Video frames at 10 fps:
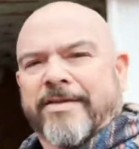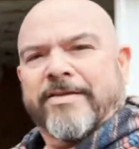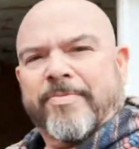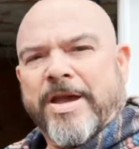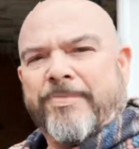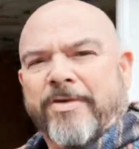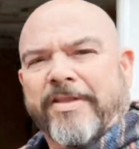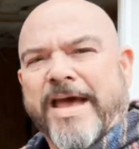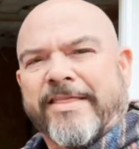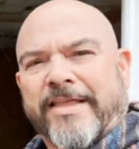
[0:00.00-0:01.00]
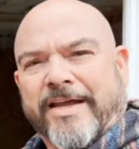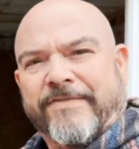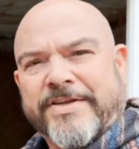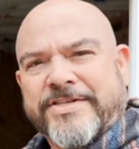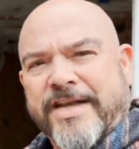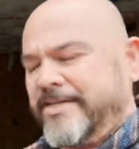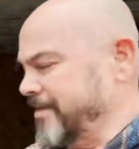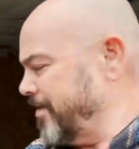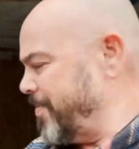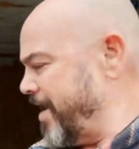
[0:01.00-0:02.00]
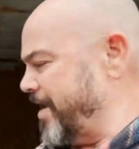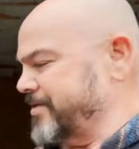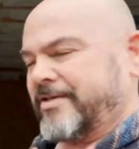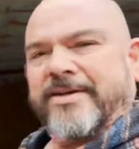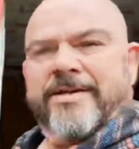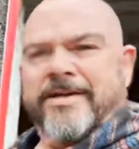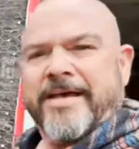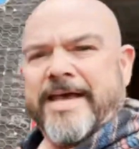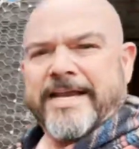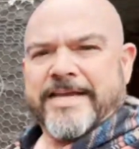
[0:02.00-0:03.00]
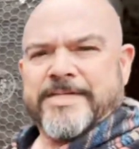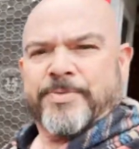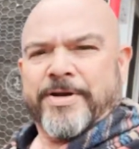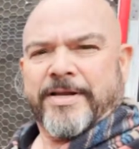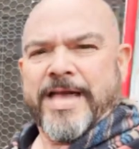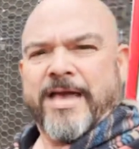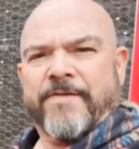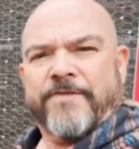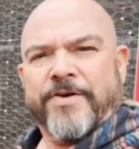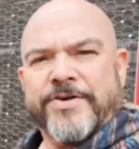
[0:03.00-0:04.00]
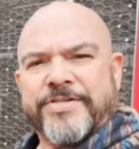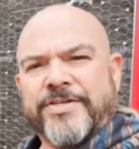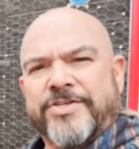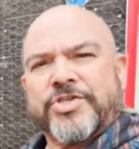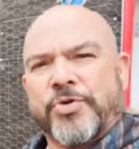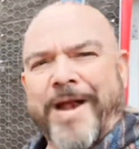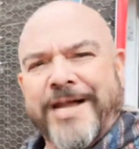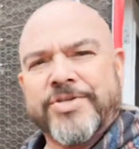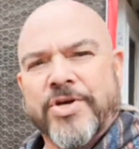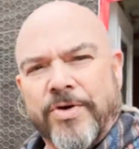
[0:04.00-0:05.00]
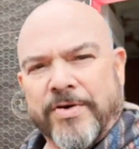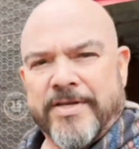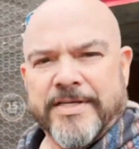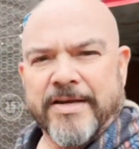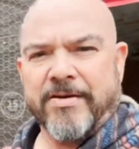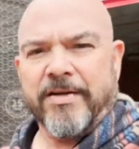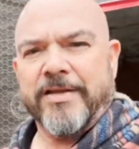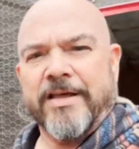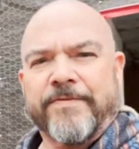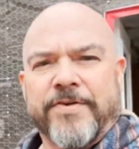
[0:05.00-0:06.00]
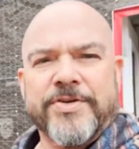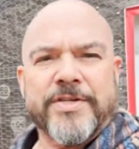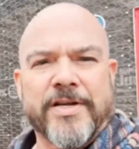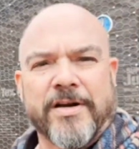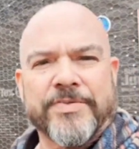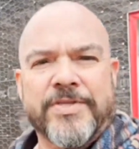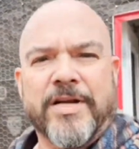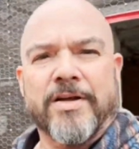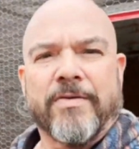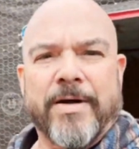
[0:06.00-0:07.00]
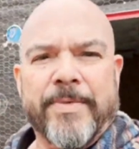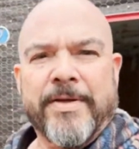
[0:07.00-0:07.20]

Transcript: the paper and lath like I've discussed in the past. And he's putting that first scratch coat, as they call it, that first layer of stucco up.